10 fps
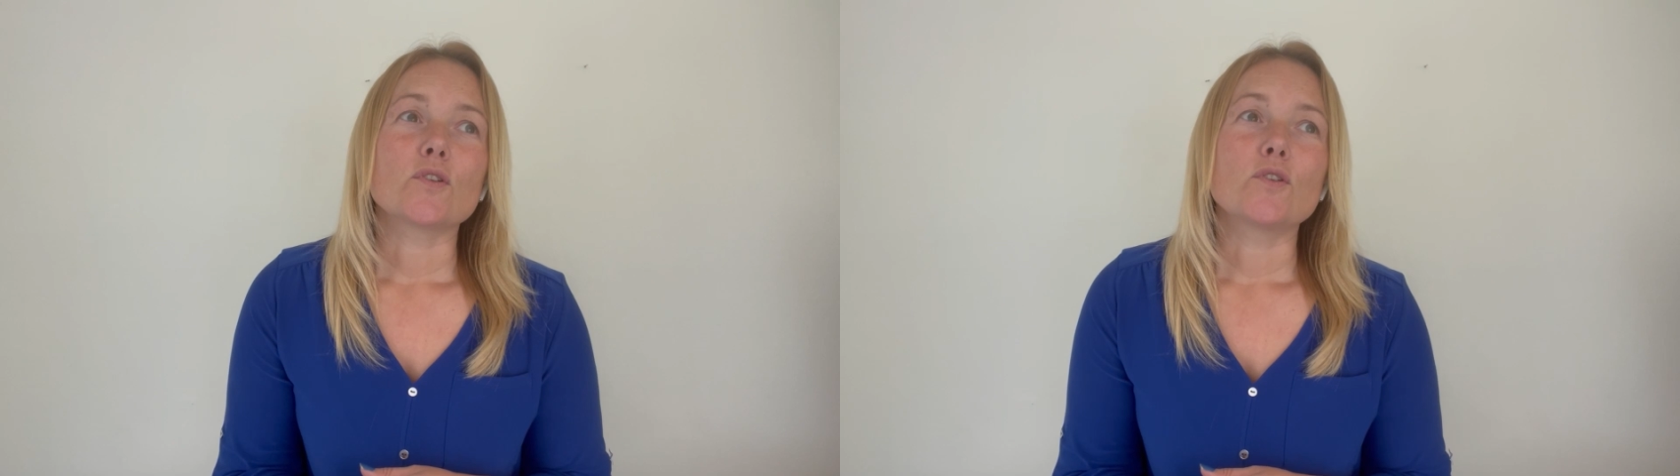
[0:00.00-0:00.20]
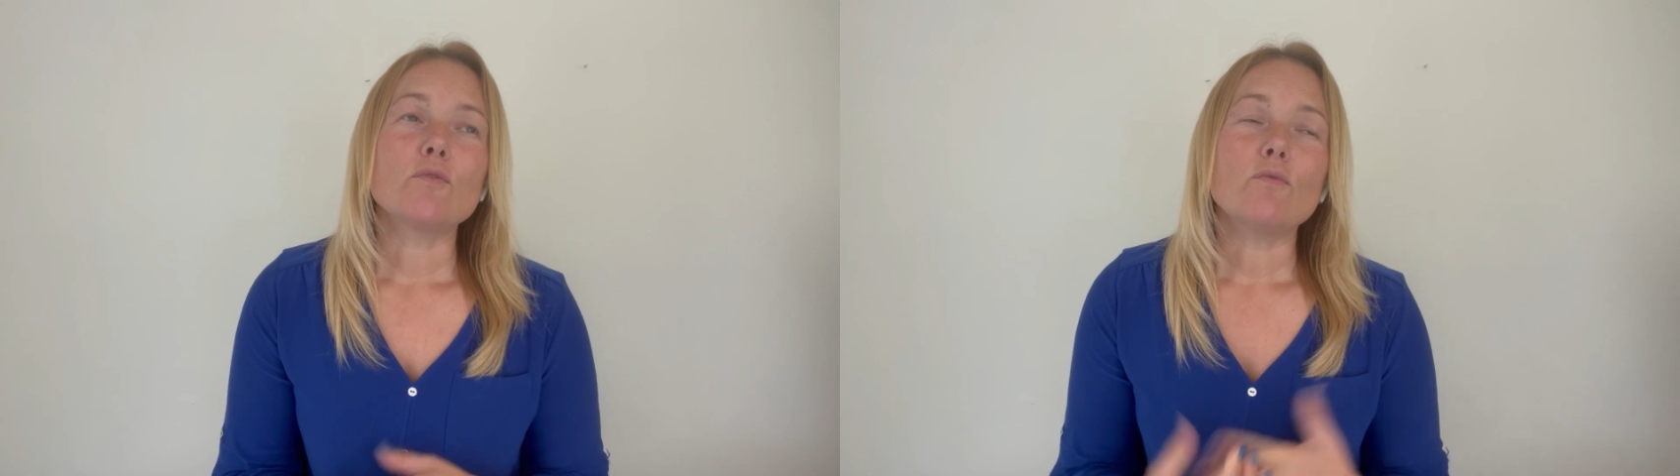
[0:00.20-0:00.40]

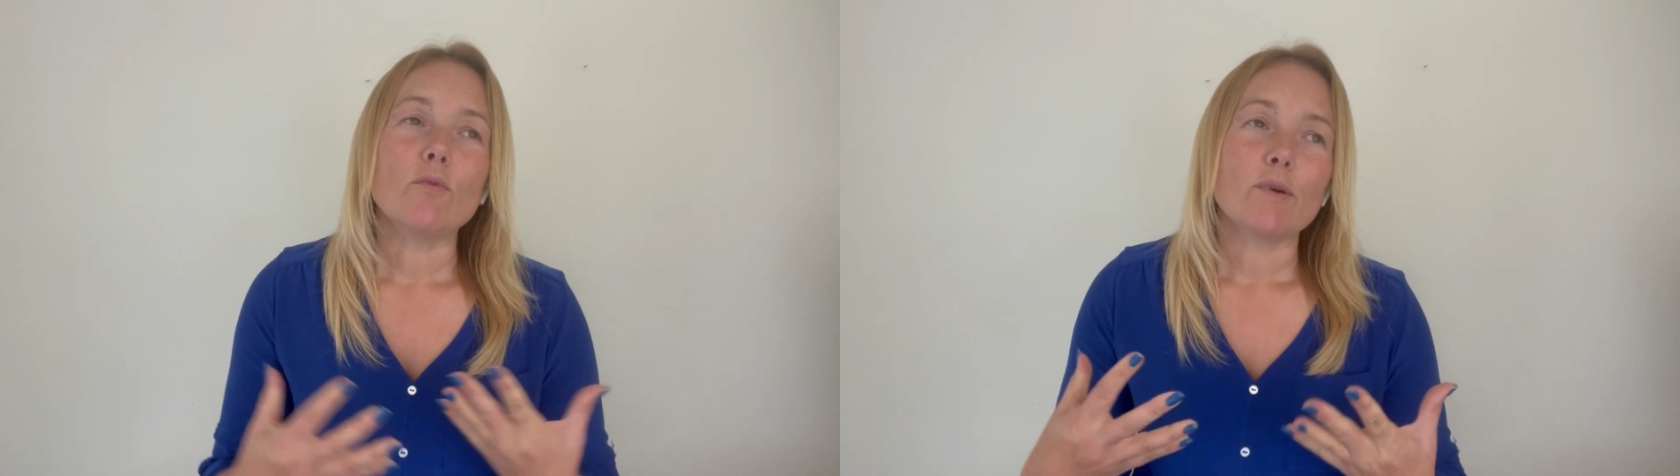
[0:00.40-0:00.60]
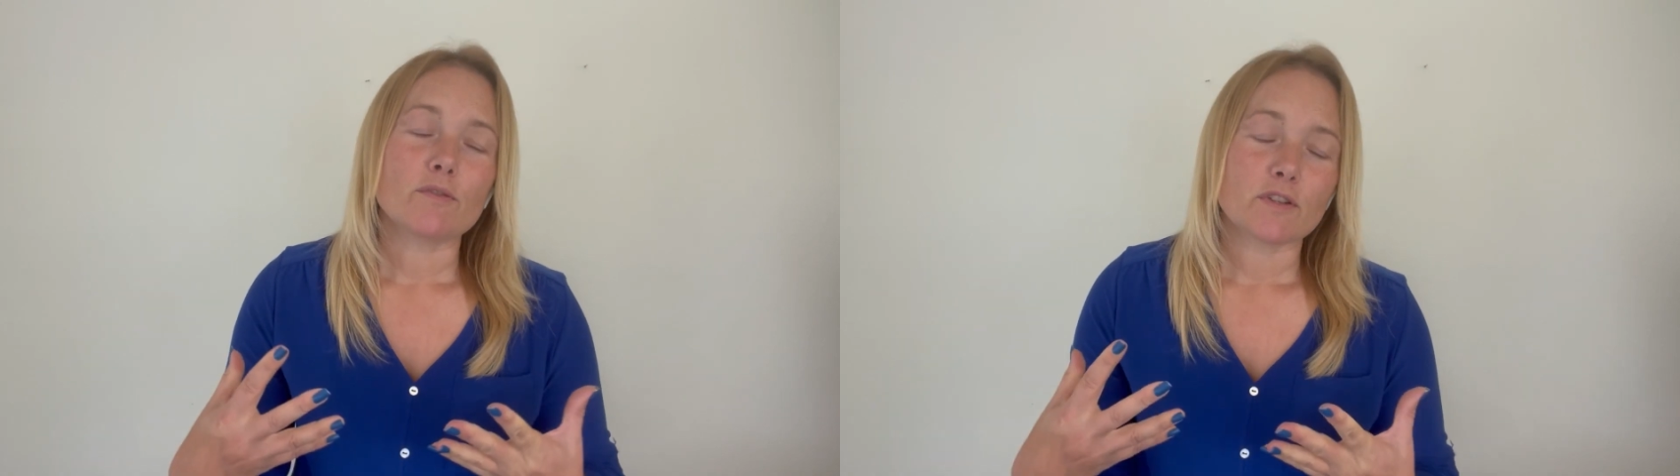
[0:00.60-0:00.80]
you
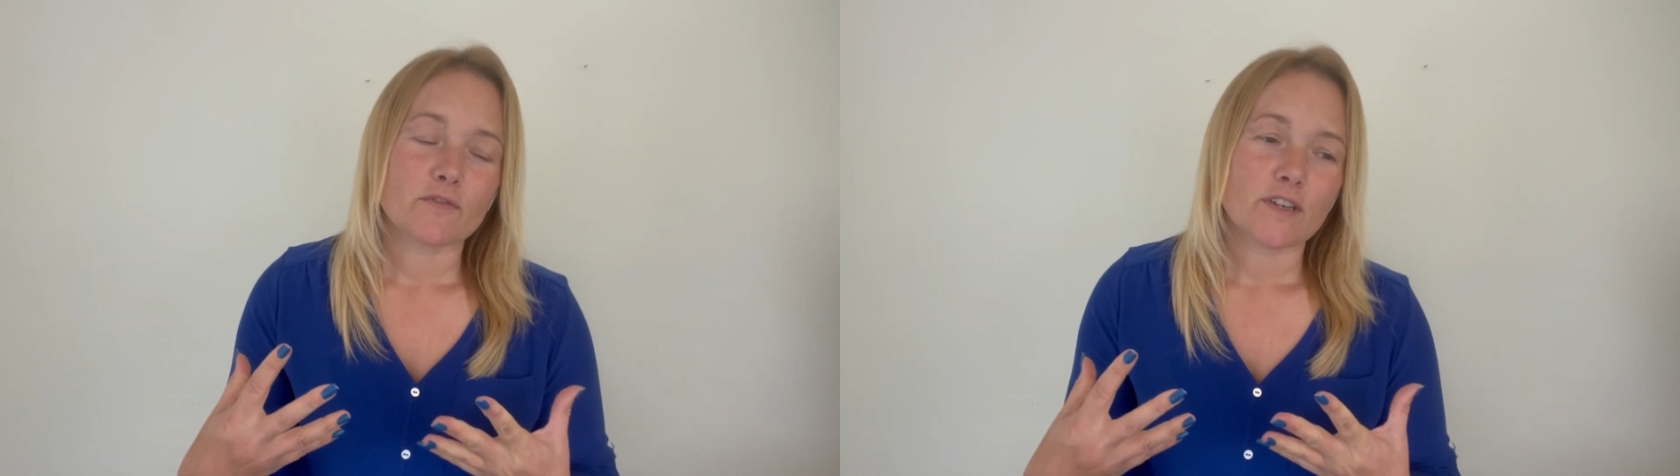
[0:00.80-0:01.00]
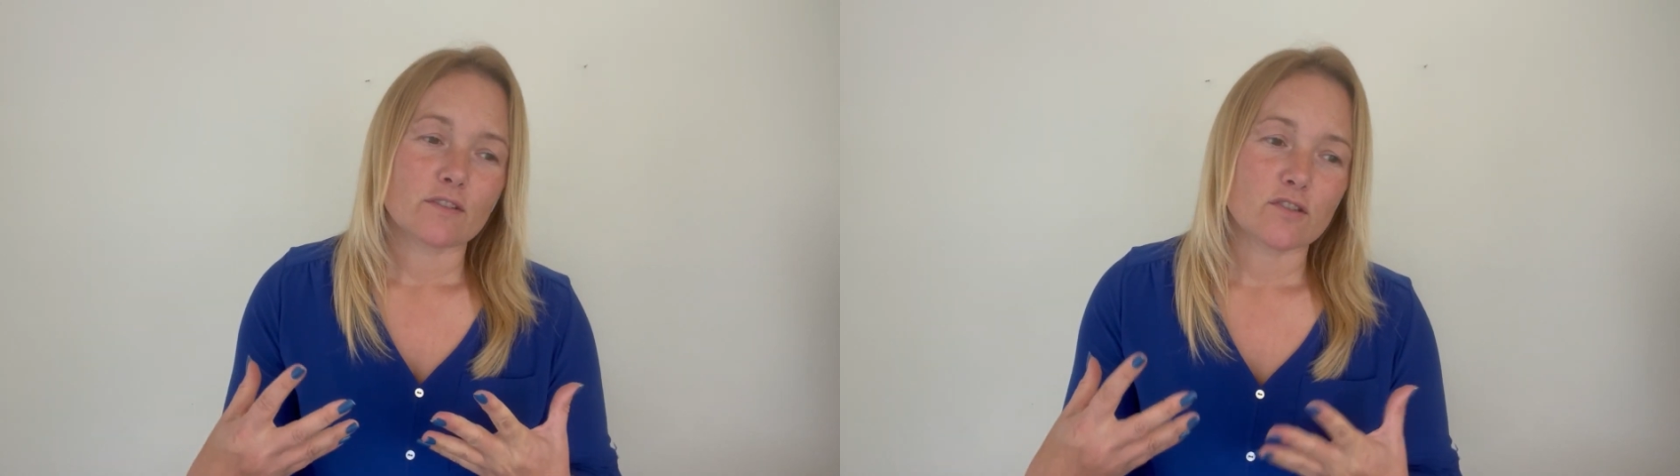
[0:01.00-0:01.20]
almost
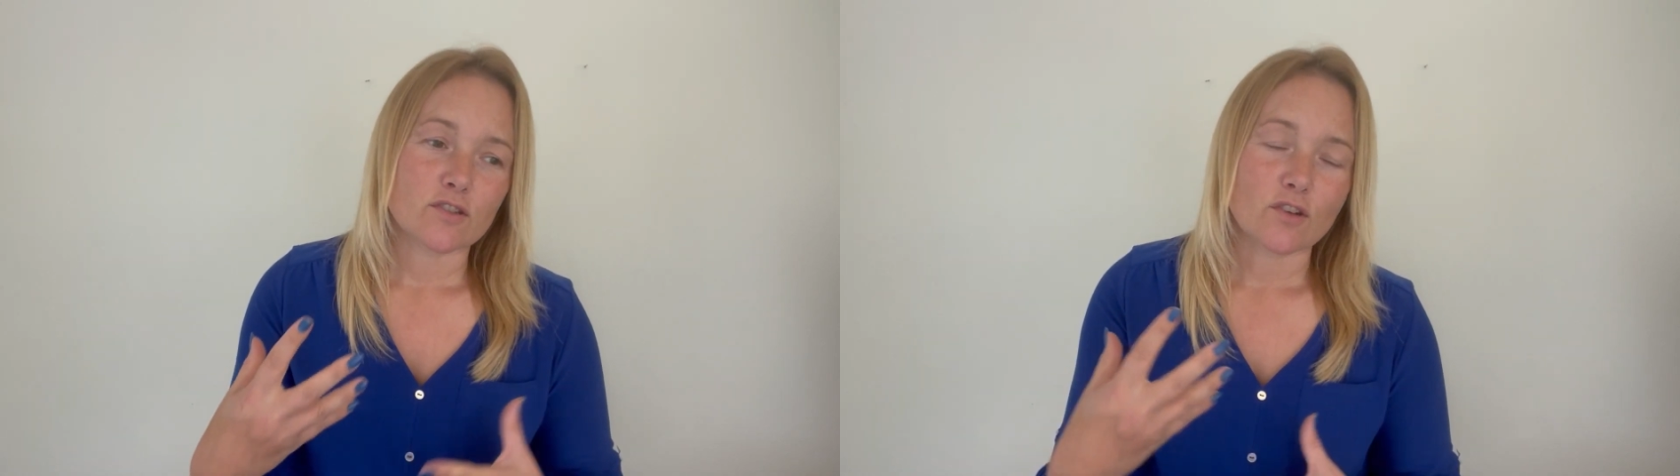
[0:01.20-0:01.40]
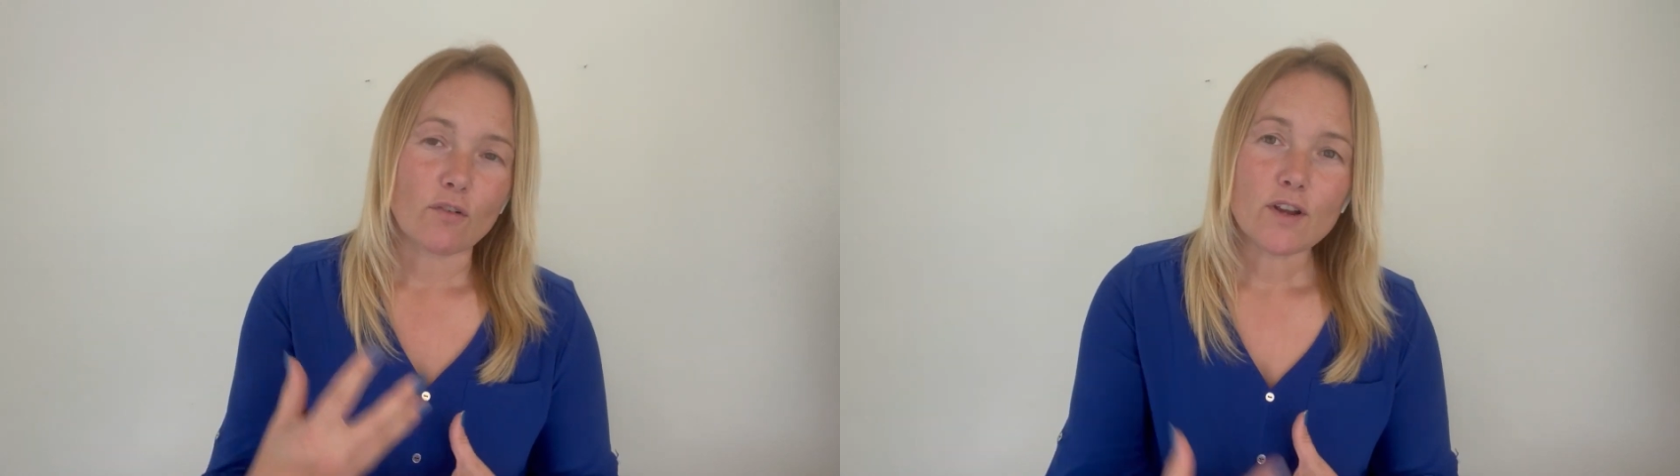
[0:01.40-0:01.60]
feel
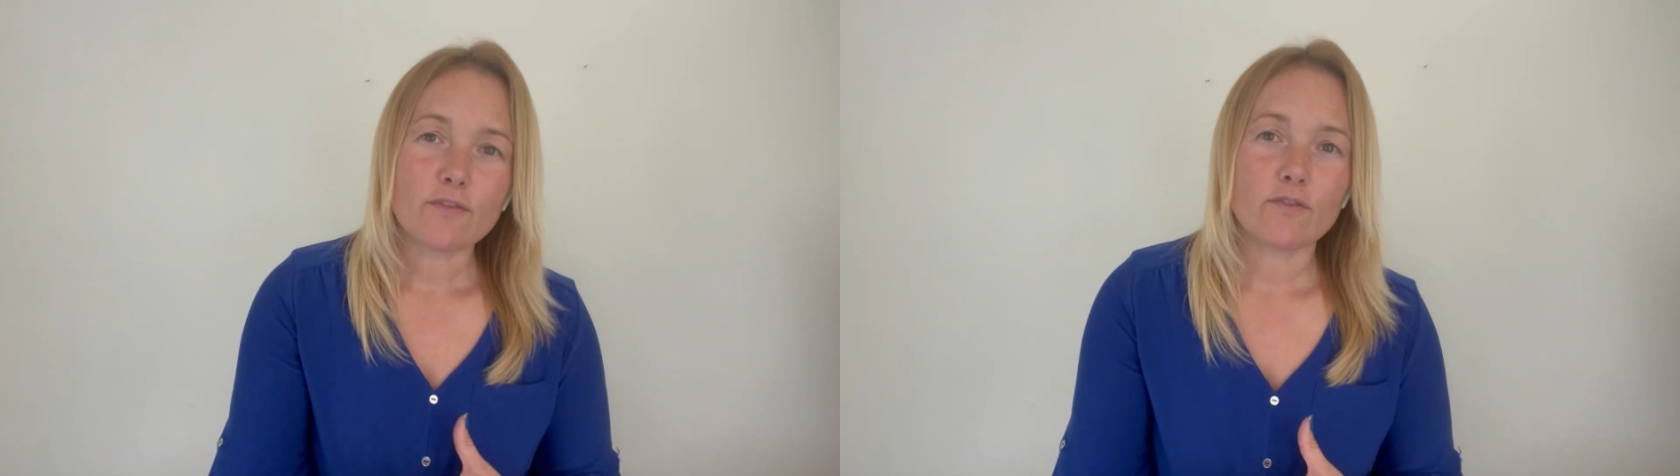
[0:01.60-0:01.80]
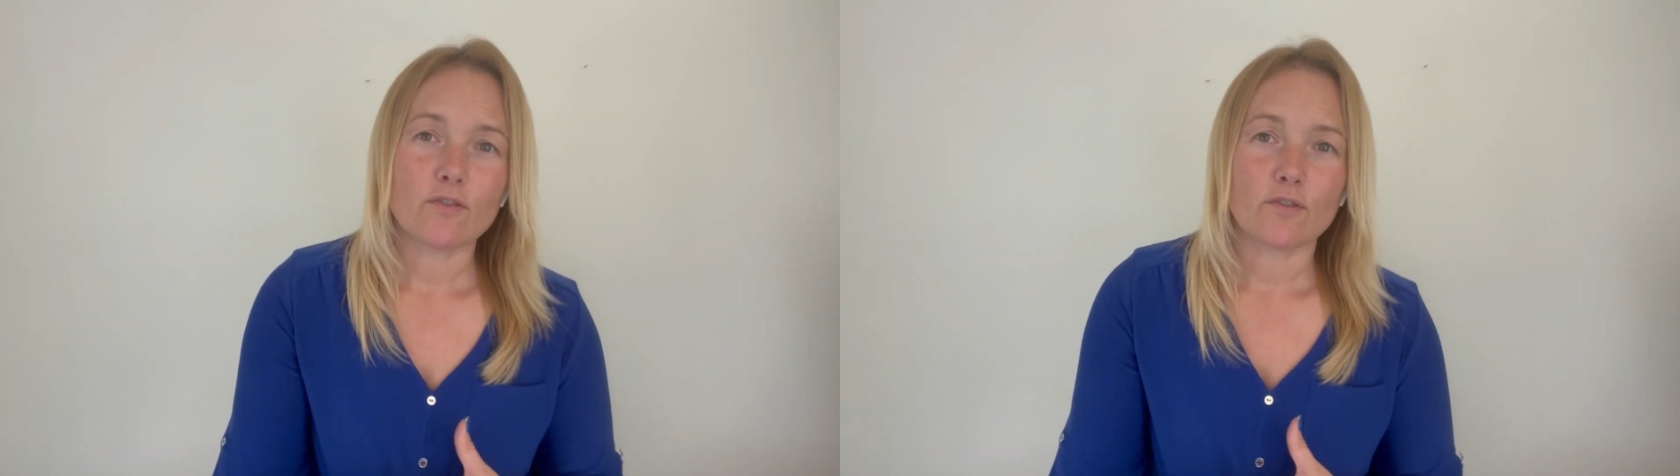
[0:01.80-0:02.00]
sorry
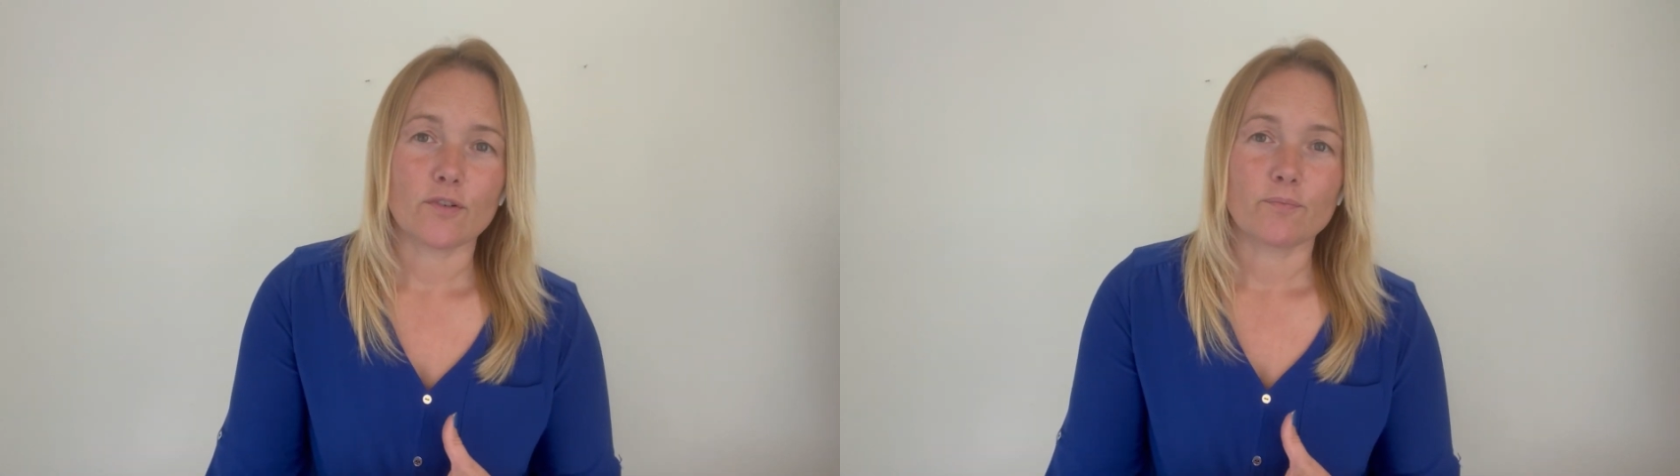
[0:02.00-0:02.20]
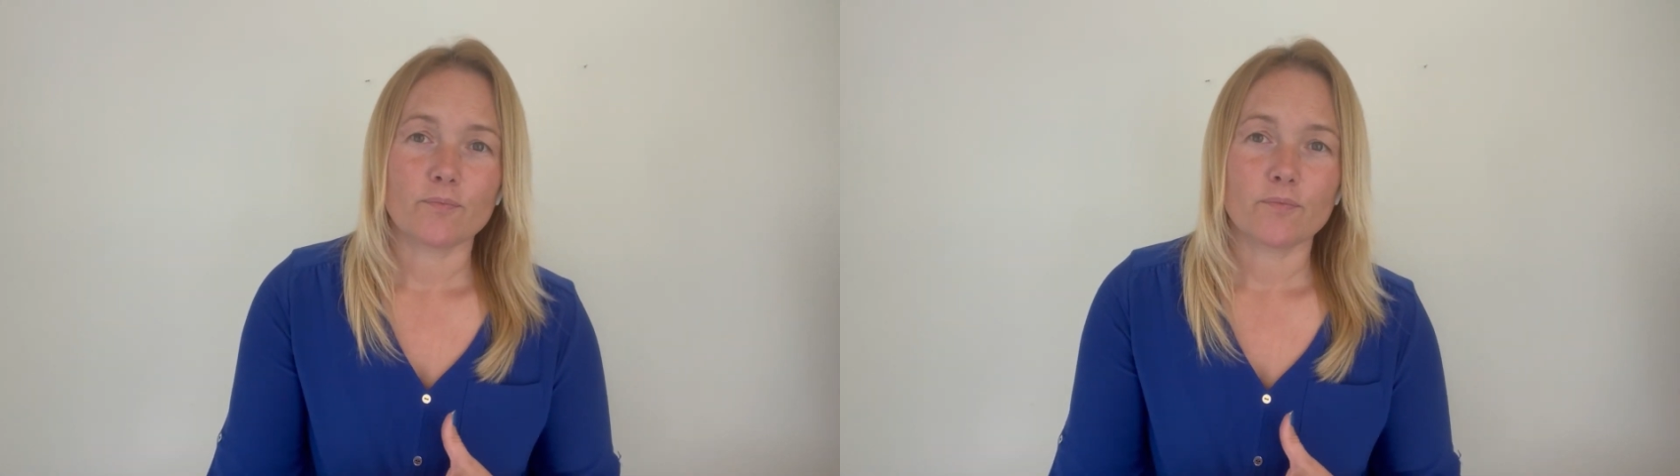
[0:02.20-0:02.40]
for them.